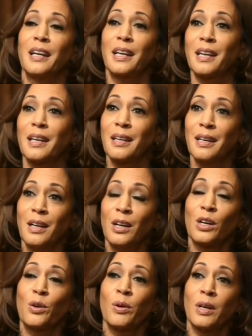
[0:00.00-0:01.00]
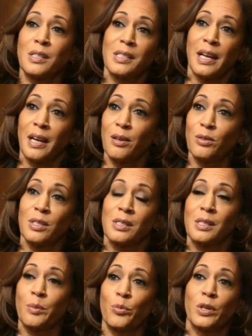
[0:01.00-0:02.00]
how to get across town to
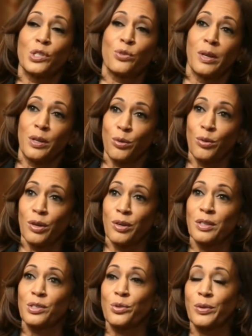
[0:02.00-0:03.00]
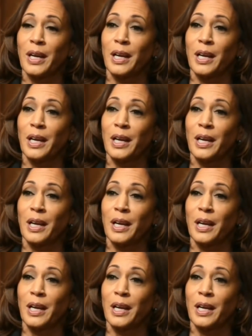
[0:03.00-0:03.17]
some restaurant you heard is